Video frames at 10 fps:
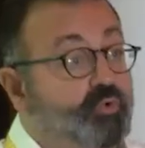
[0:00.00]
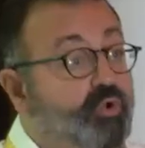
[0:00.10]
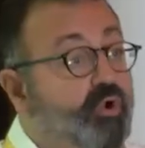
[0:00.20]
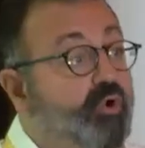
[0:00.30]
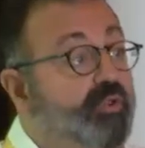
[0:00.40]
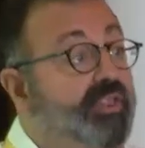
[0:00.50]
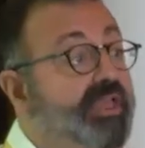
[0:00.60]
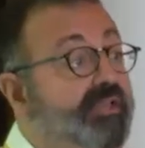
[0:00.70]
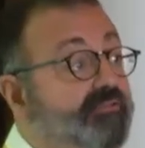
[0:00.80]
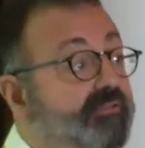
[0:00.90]

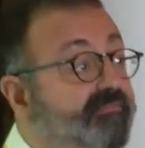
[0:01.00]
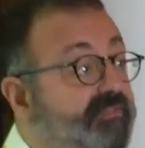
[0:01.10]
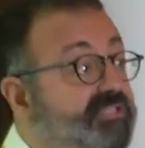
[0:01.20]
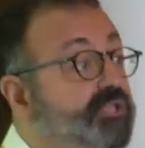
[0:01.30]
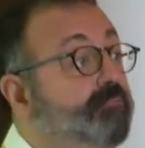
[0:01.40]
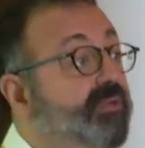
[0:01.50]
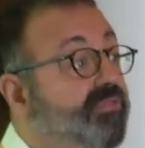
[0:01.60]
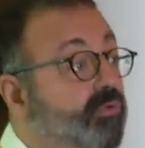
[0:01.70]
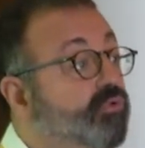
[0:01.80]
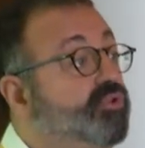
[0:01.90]
learn the
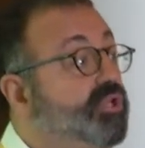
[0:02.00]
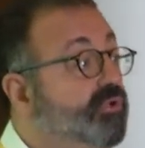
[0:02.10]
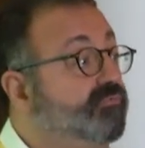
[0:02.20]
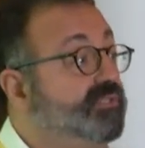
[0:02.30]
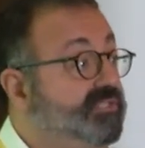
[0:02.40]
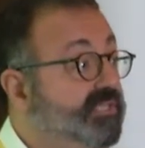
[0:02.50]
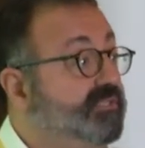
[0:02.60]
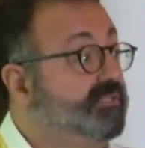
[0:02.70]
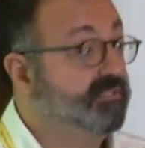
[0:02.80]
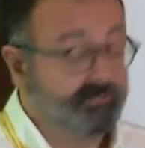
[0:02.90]
physiopathology of
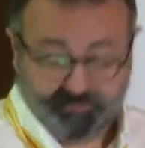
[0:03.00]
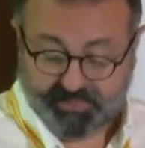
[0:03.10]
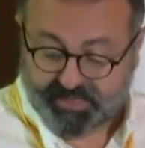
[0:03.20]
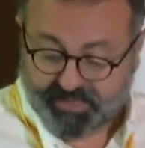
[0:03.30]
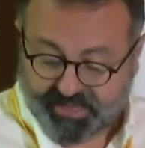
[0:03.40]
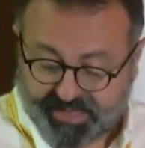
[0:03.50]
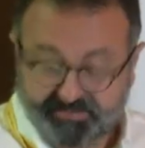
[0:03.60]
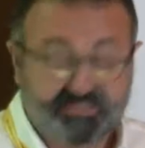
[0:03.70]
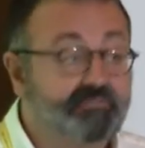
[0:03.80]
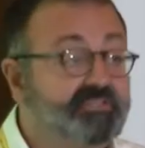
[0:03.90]
diseases.
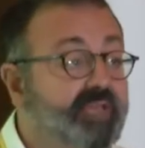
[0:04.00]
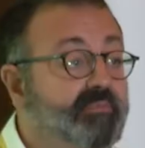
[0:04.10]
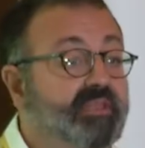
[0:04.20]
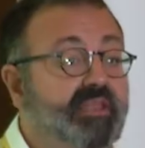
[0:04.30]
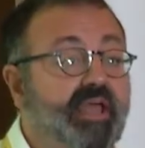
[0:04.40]
And sometime in the